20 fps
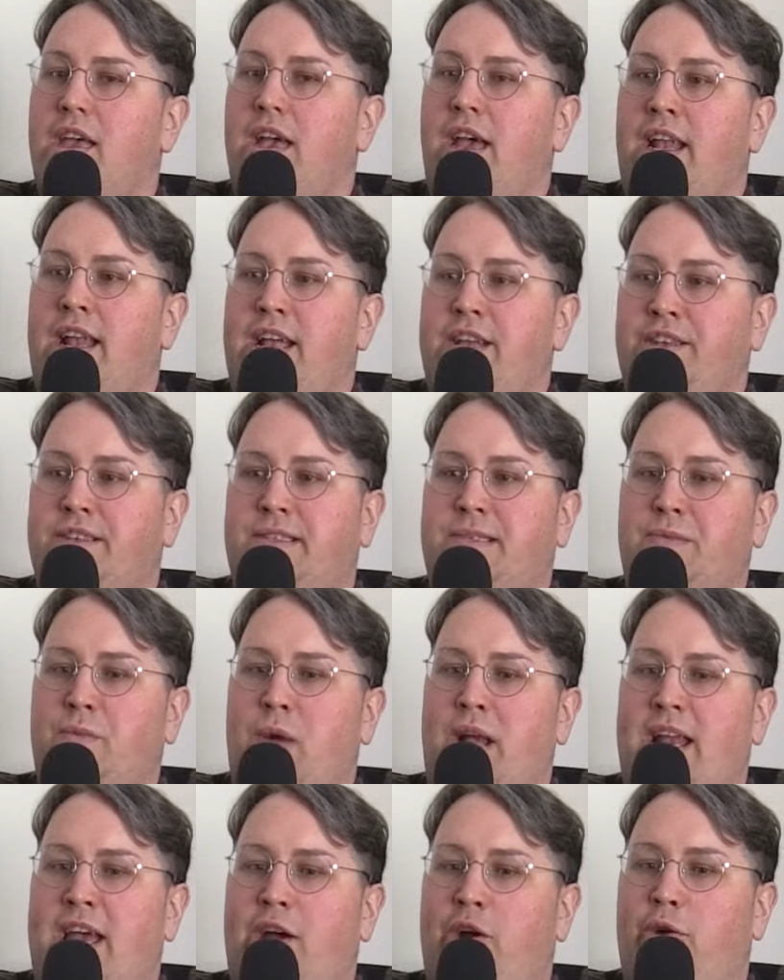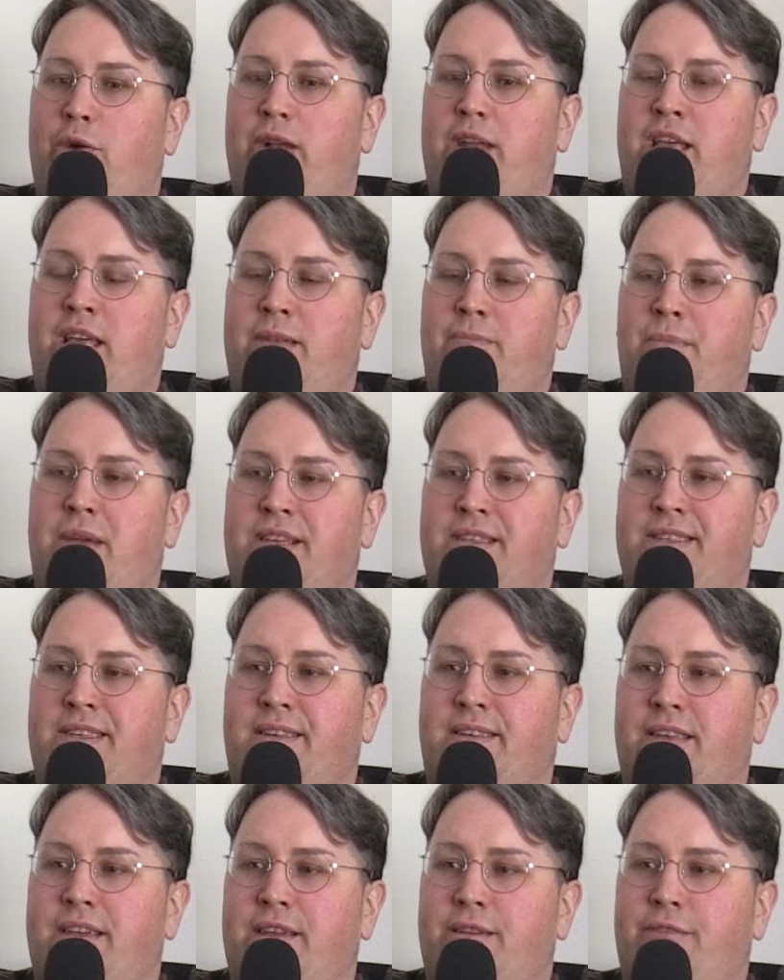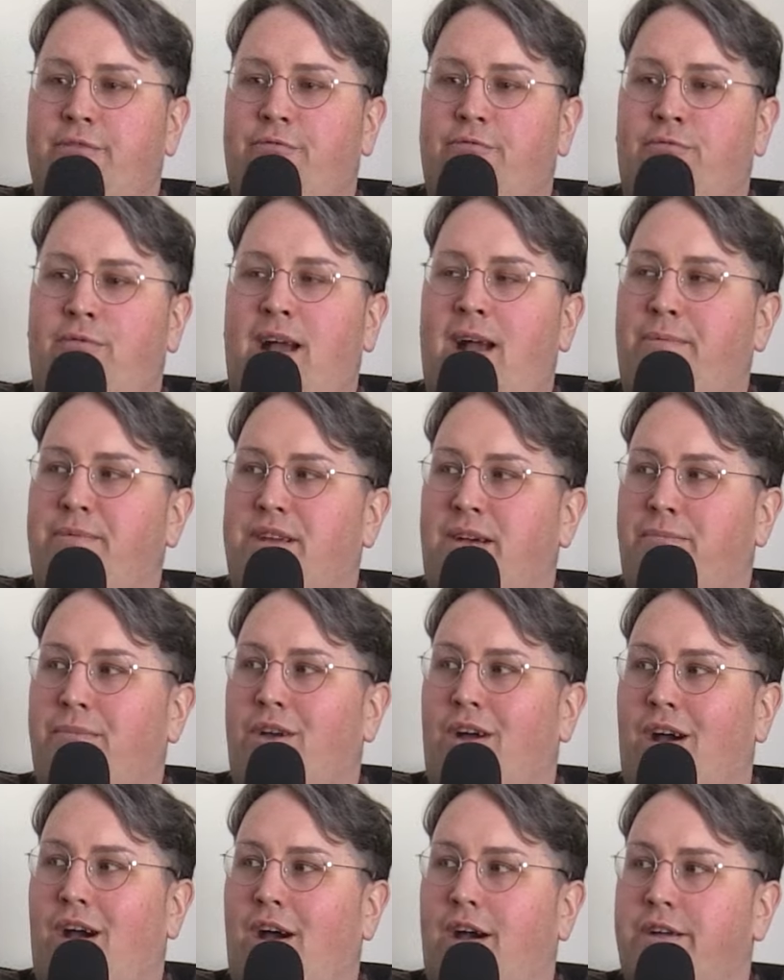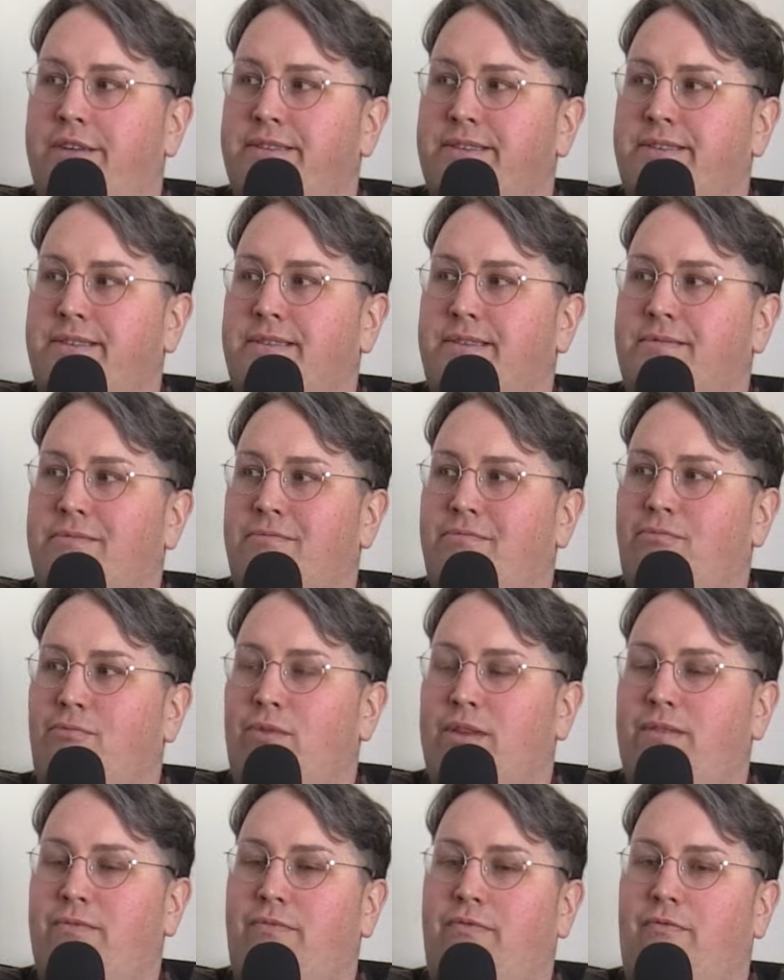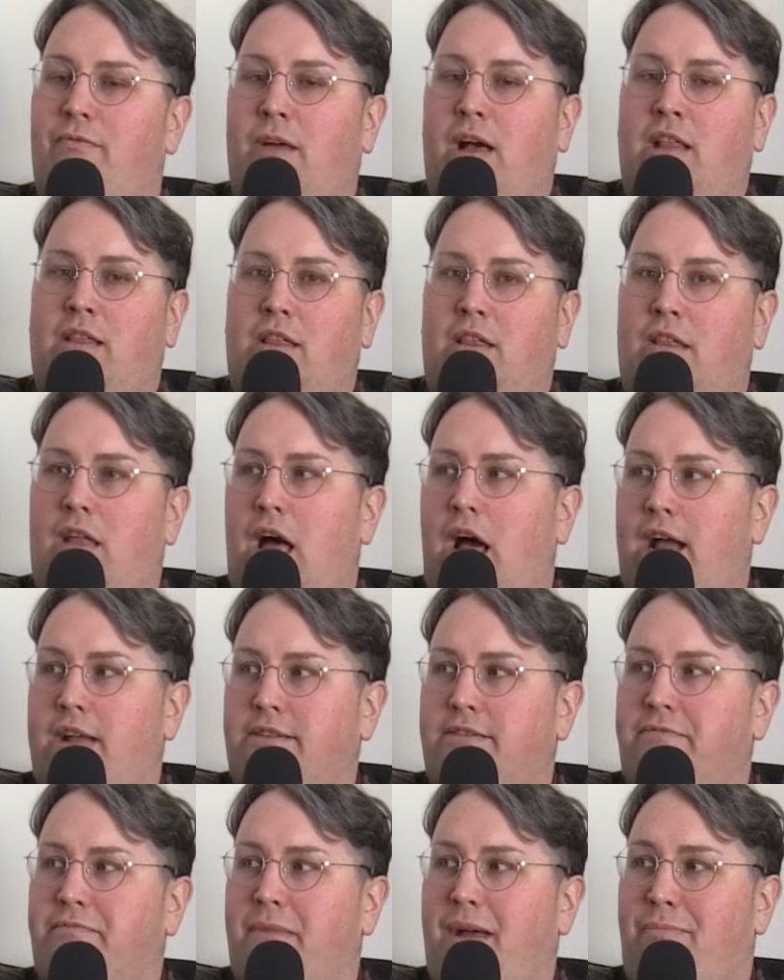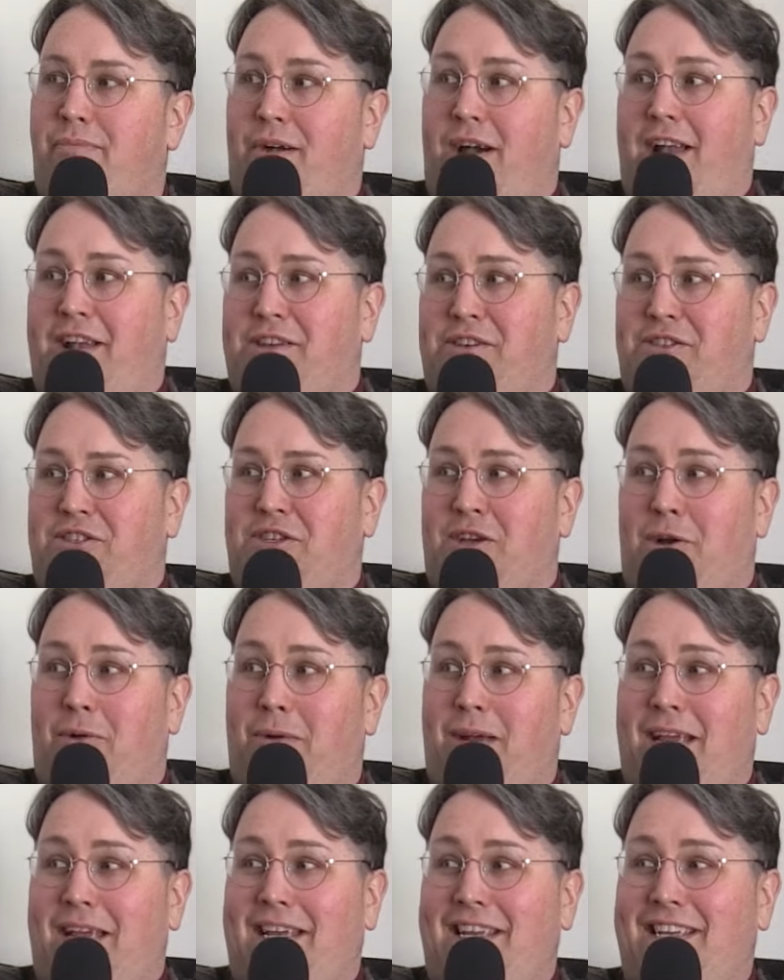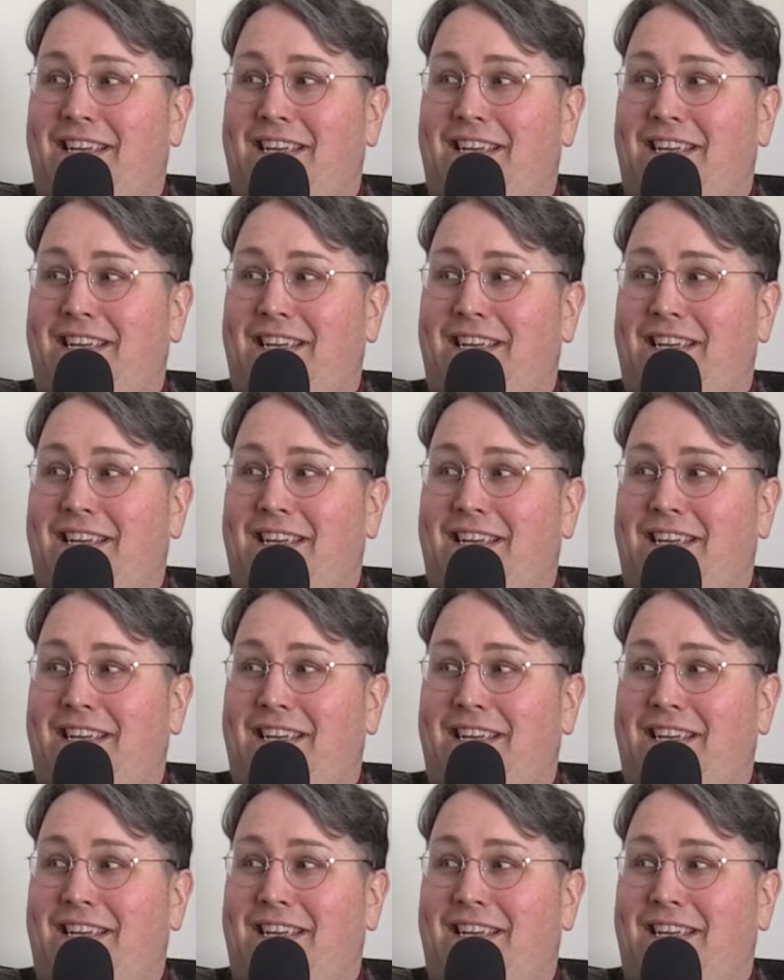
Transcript: And I just went out and basically wrapped up gauze with a lot of my body showing.